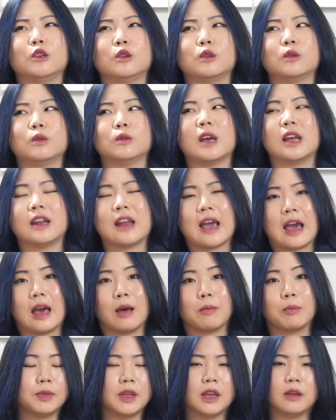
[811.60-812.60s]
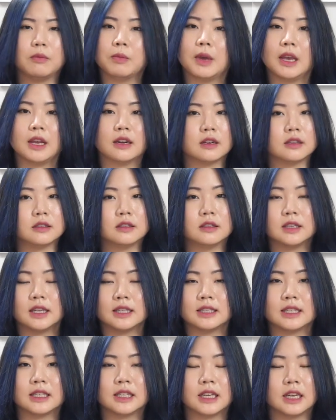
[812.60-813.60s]
to an app. They made a
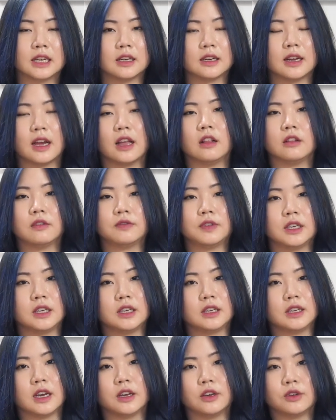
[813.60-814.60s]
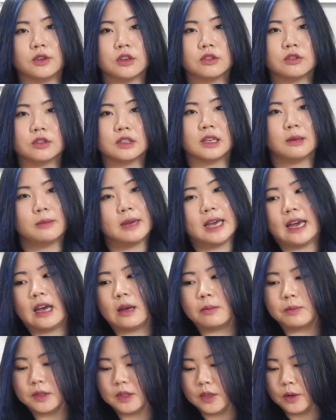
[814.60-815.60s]
designated LV Yayoi Kusama
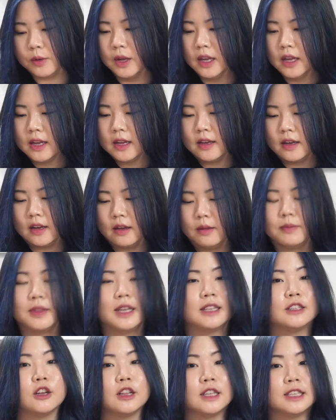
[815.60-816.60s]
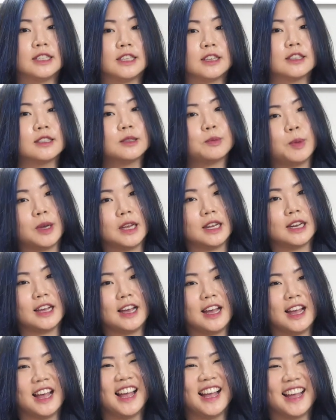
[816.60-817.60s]
app, so that's all it does, but
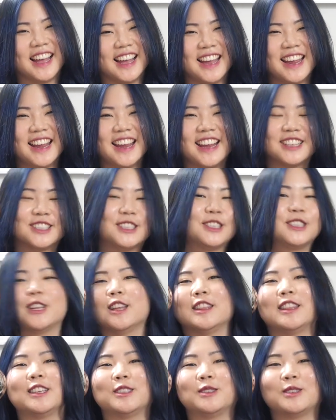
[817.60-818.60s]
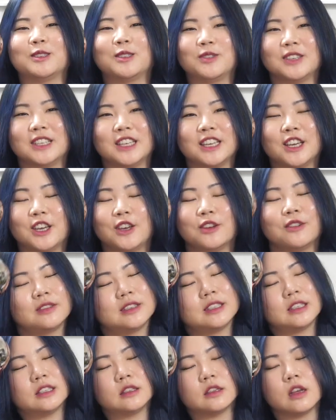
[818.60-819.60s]
just thought this is really cute.
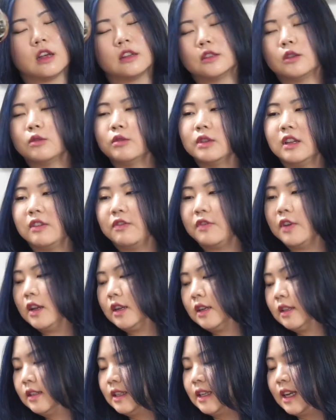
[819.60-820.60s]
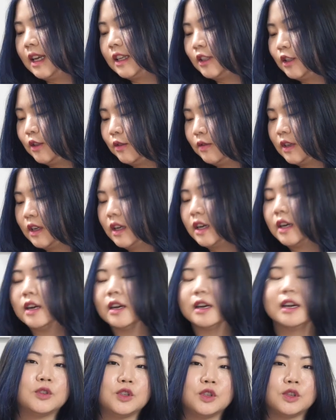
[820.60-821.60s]
This is also really fun. It's a nice
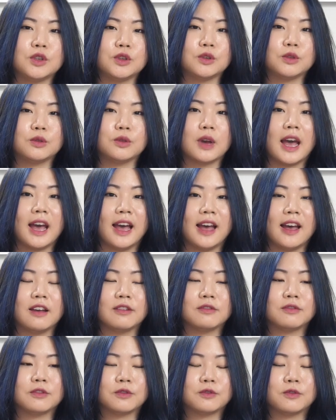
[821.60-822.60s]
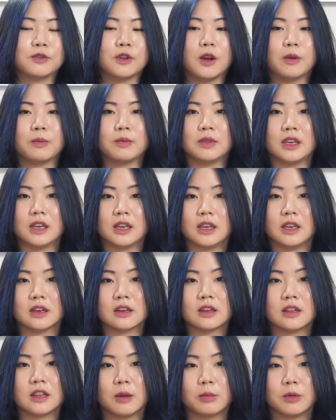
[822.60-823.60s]
souvenir to have from the
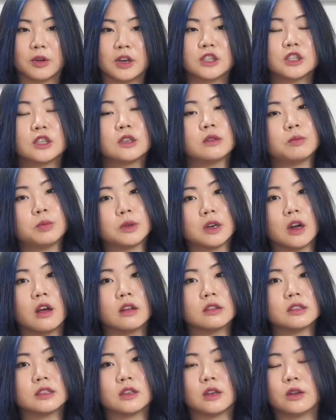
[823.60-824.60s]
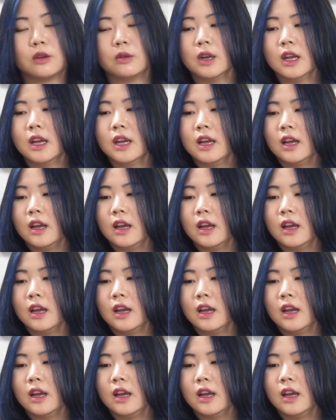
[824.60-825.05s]
collaboration, but also